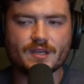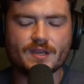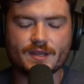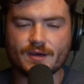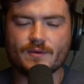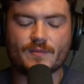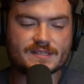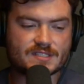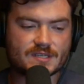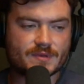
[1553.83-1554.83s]
No, my
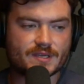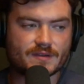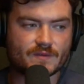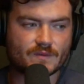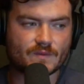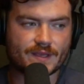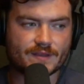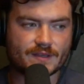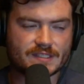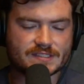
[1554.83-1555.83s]
stomach,
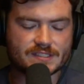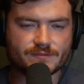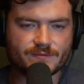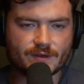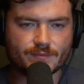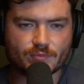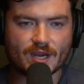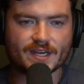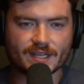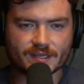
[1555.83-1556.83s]
like I still felt
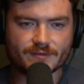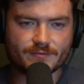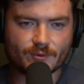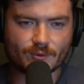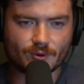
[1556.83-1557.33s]
pregnant for